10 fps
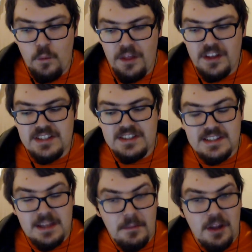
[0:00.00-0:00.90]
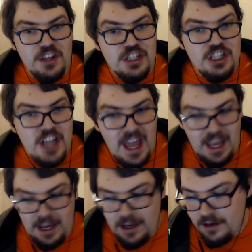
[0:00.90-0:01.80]
with a similar
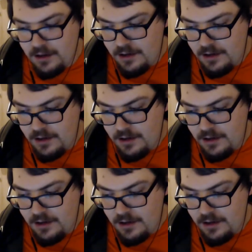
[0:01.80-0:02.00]
chain.